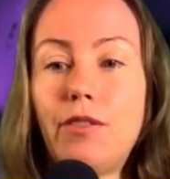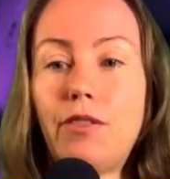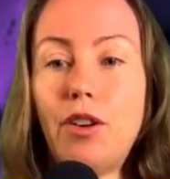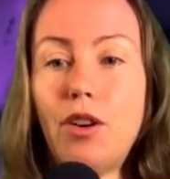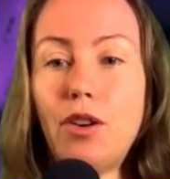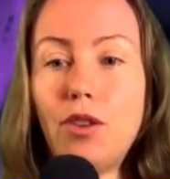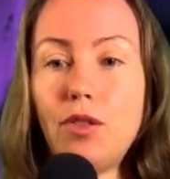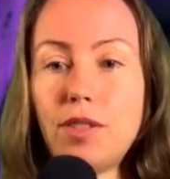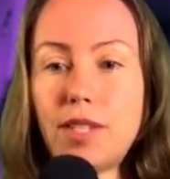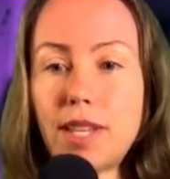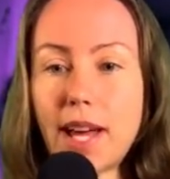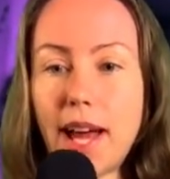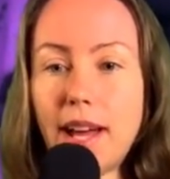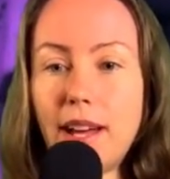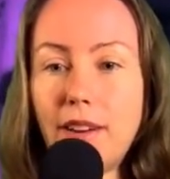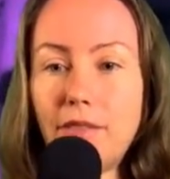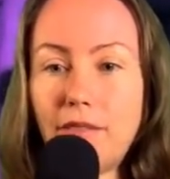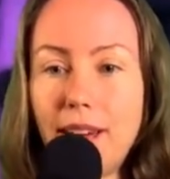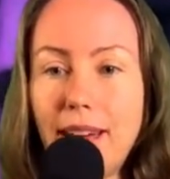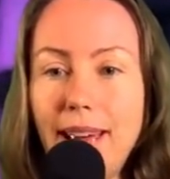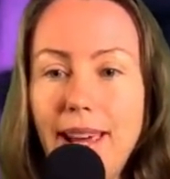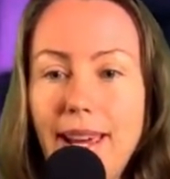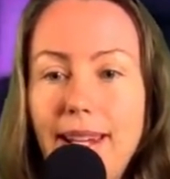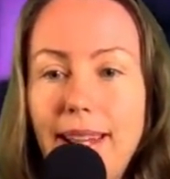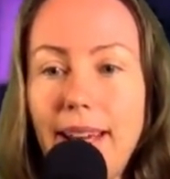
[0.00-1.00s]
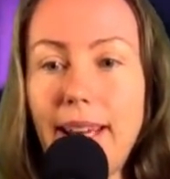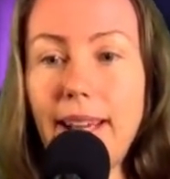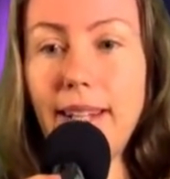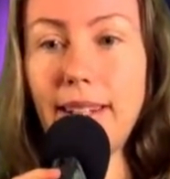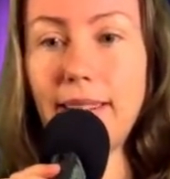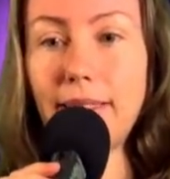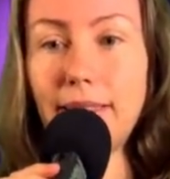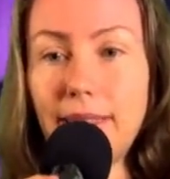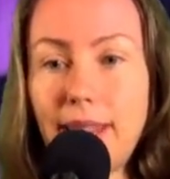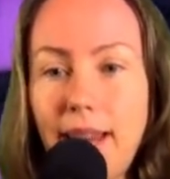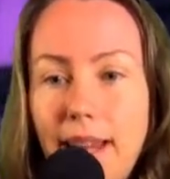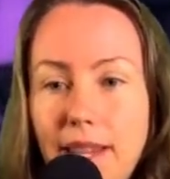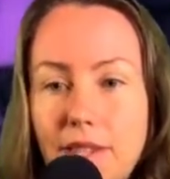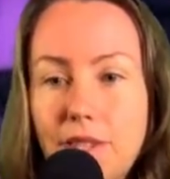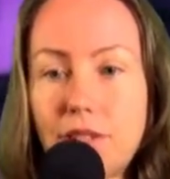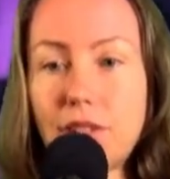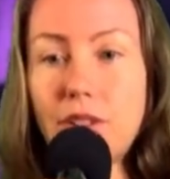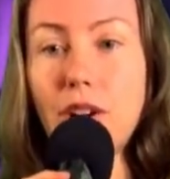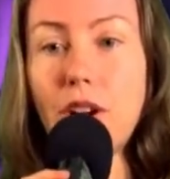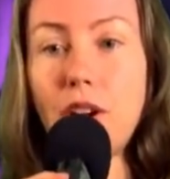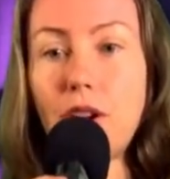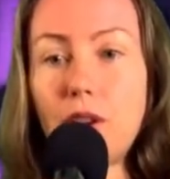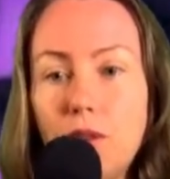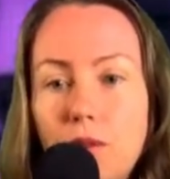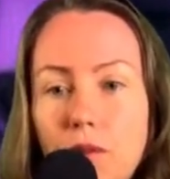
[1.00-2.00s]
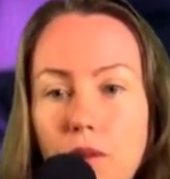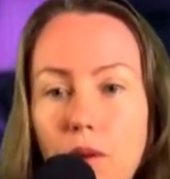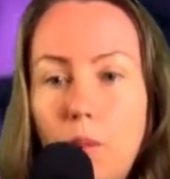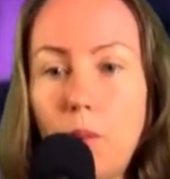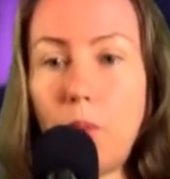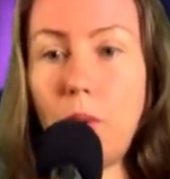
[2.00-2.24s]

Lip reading: Full day of eating. Let's go,